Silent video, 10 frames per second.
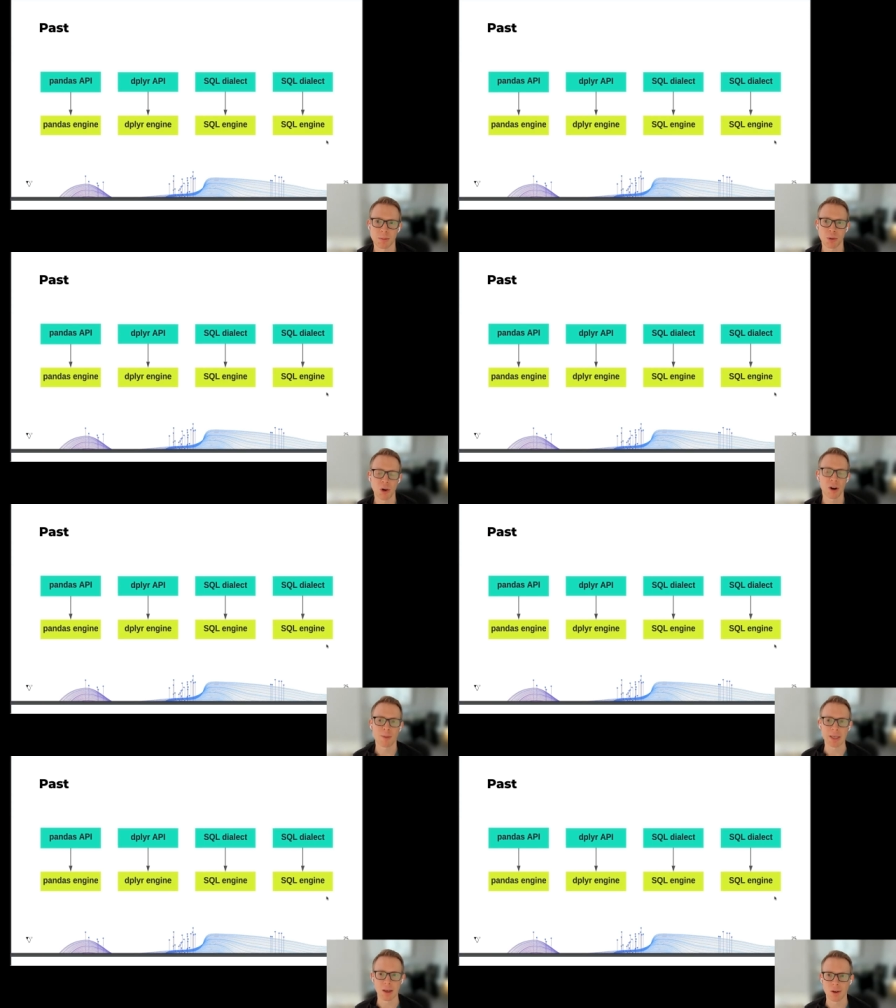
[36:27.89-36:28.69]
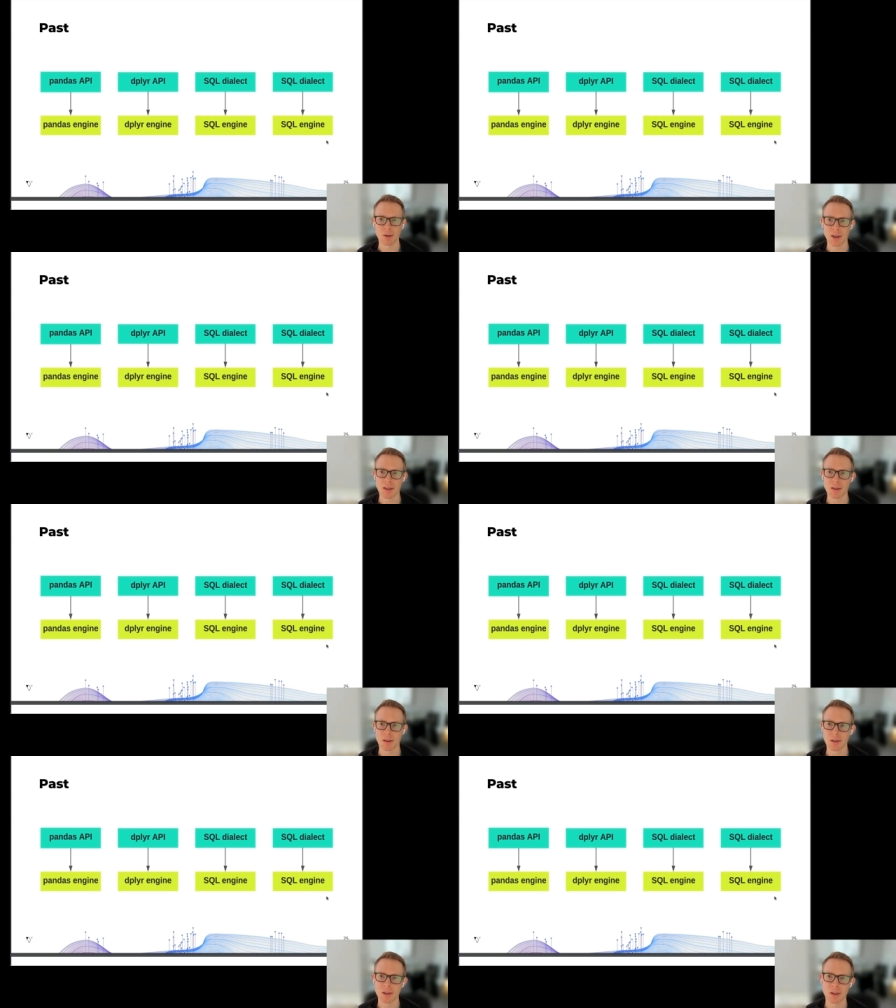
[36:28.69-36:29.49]
programming
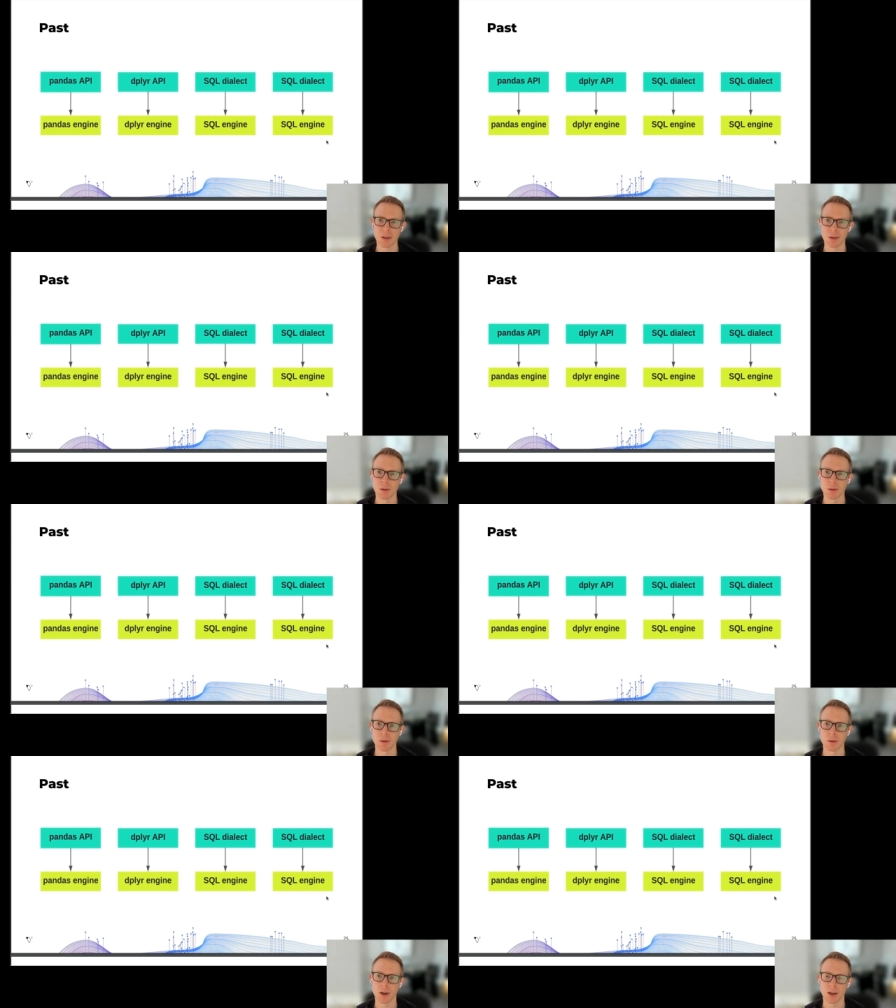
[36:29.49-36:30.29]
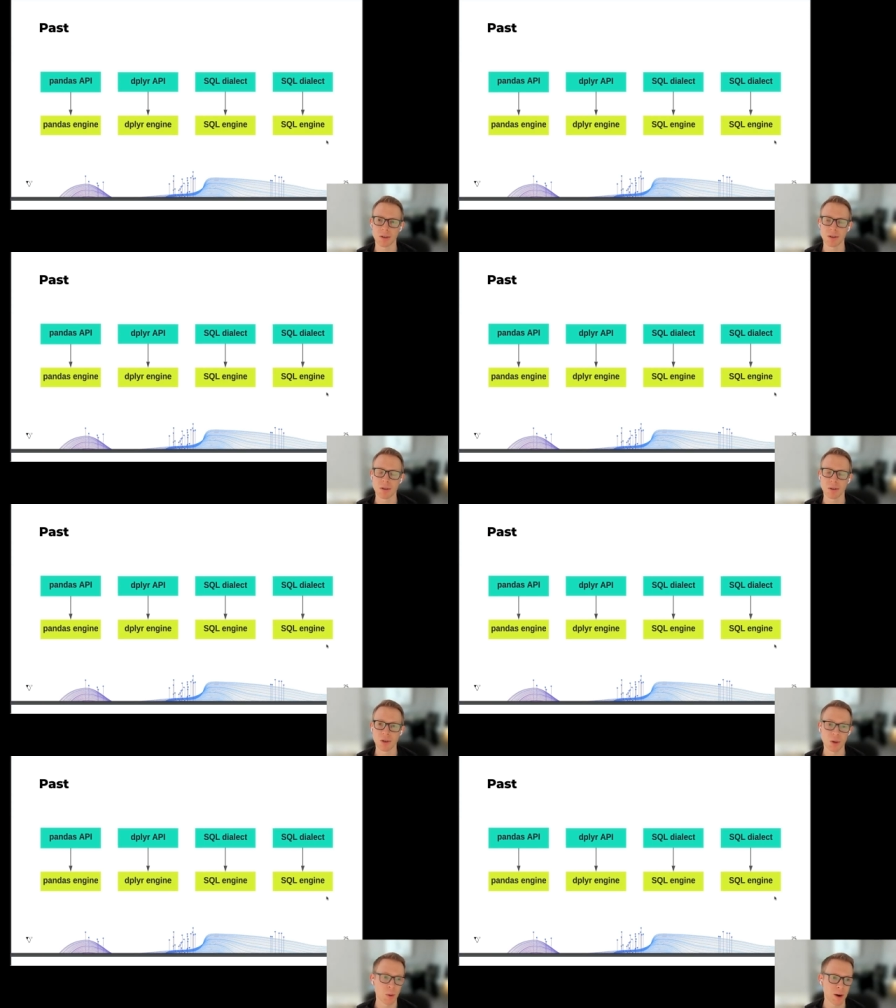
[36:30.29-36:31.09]
interfaces to uh, to
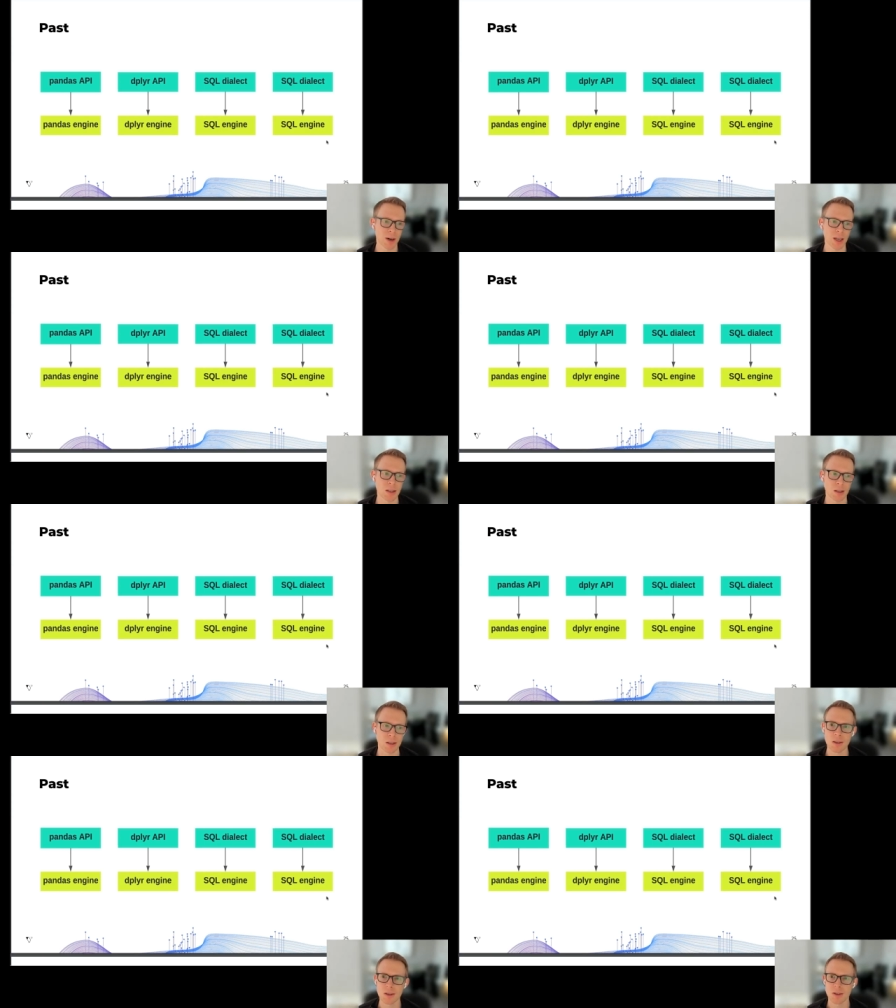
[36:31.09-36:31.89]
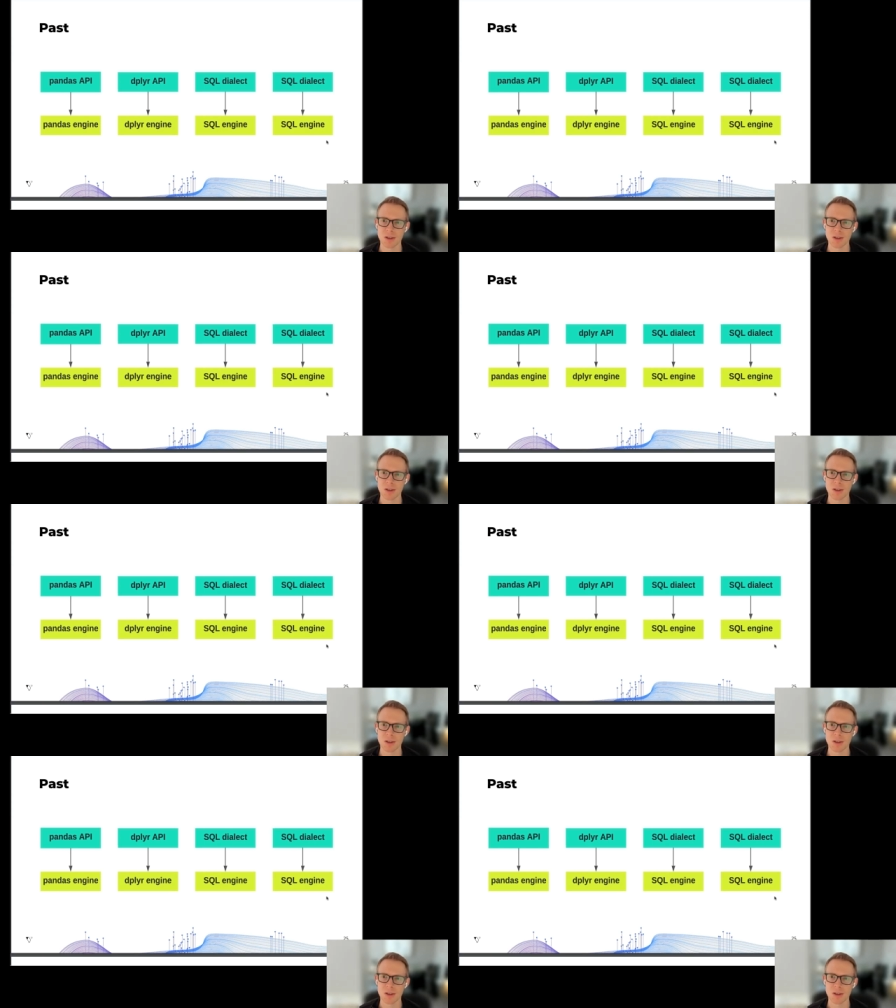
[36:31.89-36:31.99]
to query engines.